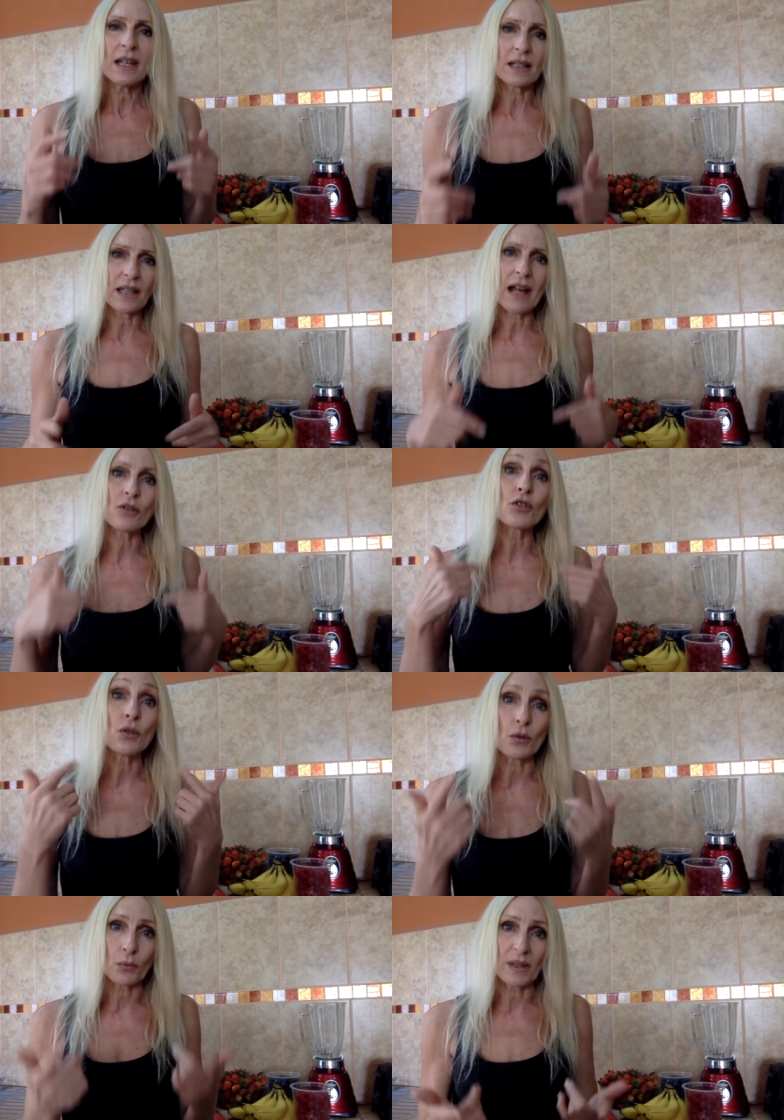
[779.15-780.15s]
it allows
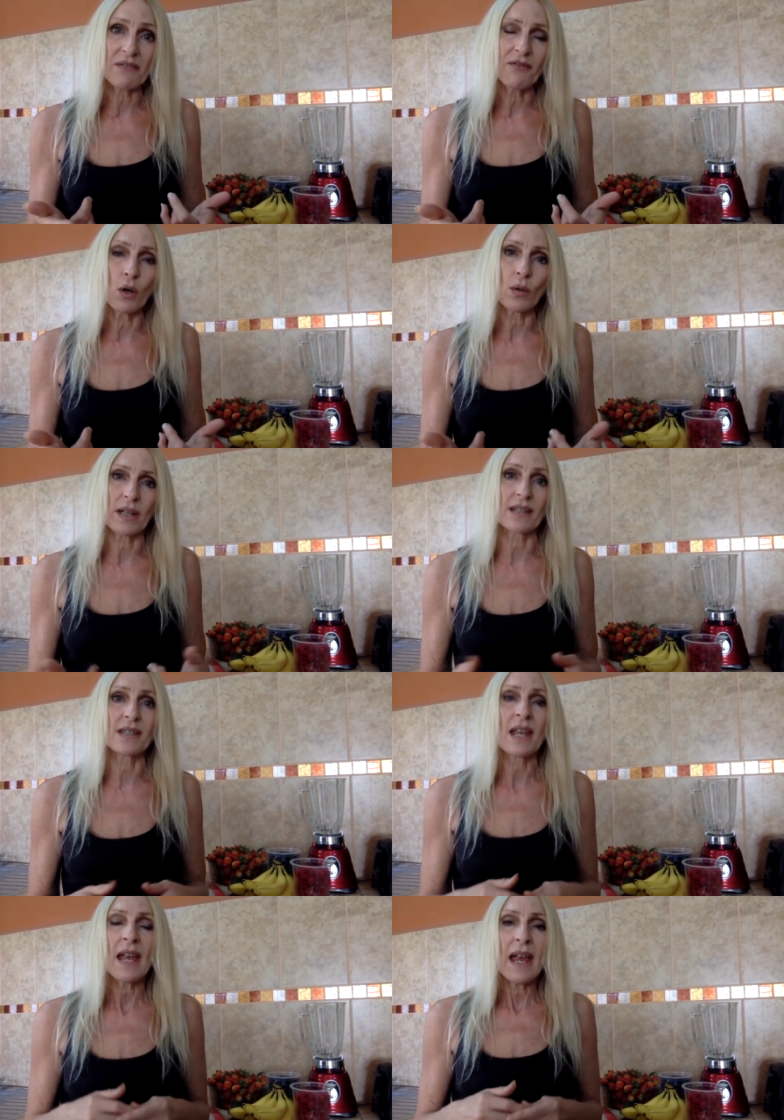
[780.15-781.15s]
you to
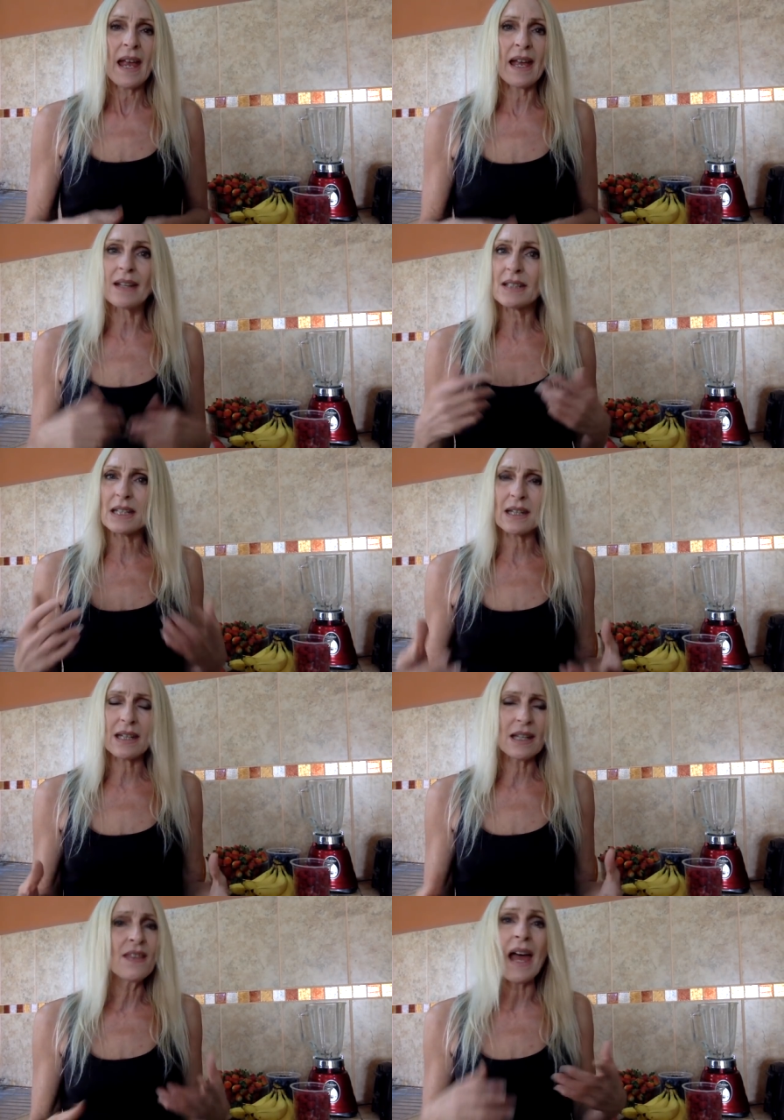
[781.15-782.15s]
refocus. And
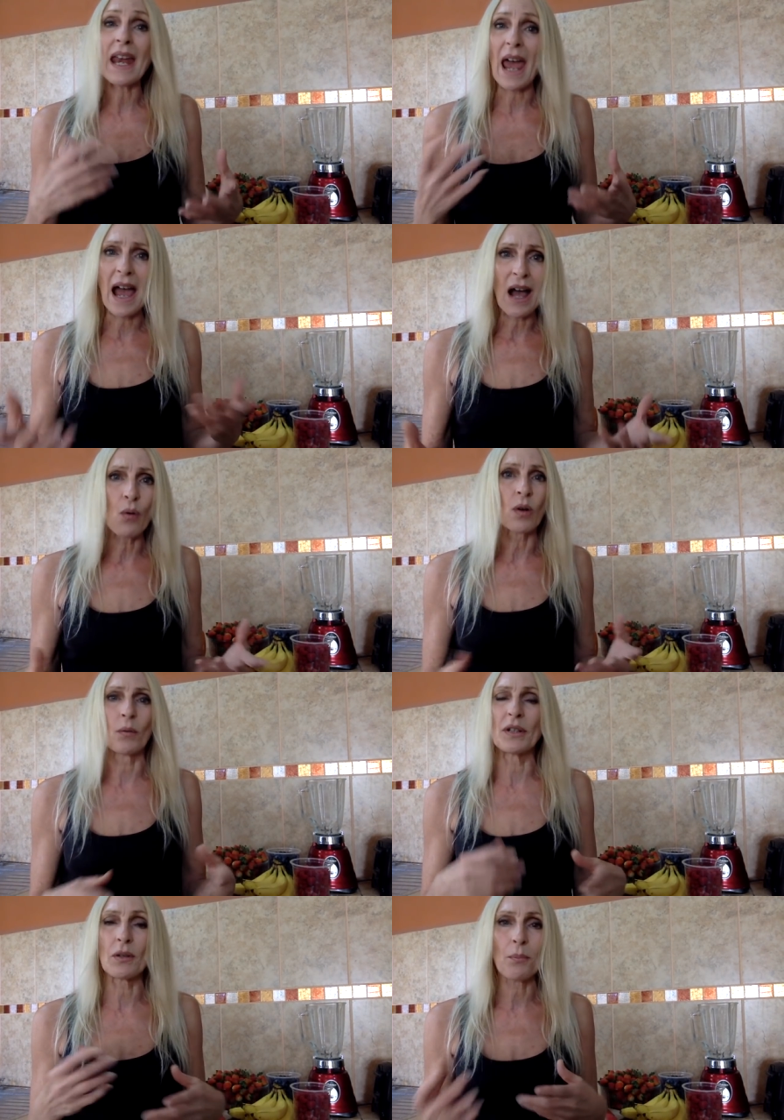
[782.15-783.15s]
in that hour
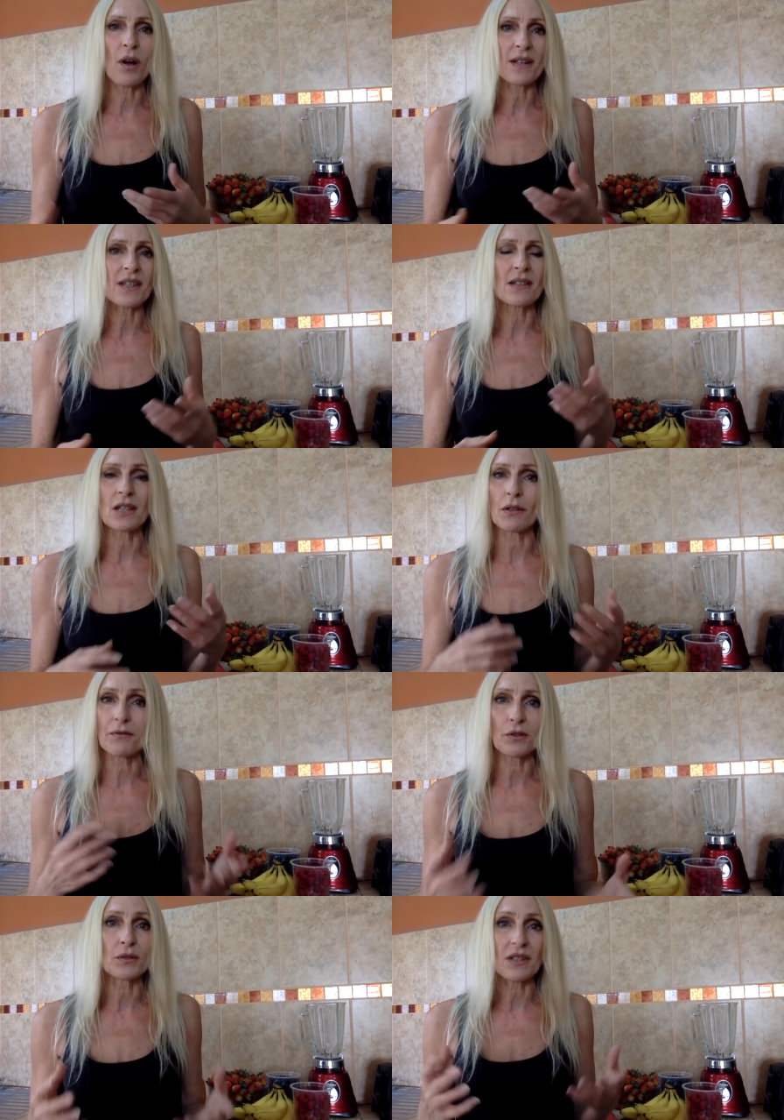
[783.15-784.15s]
when you're processing your
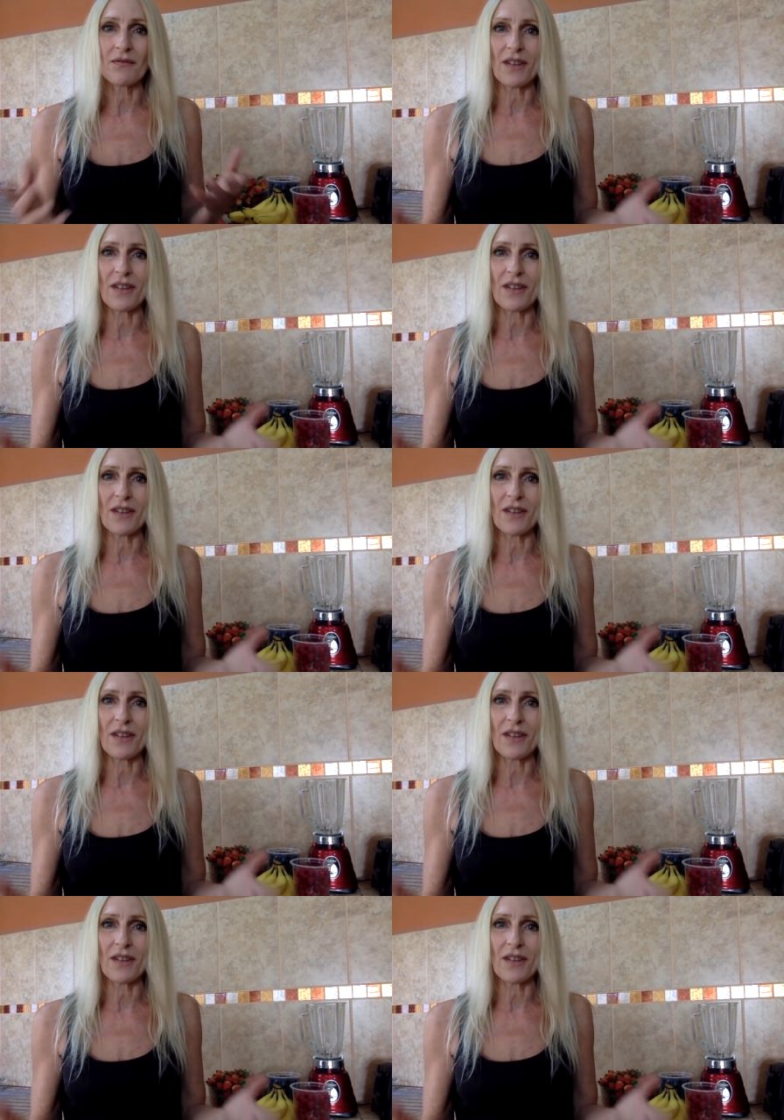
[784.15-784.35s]
fruits and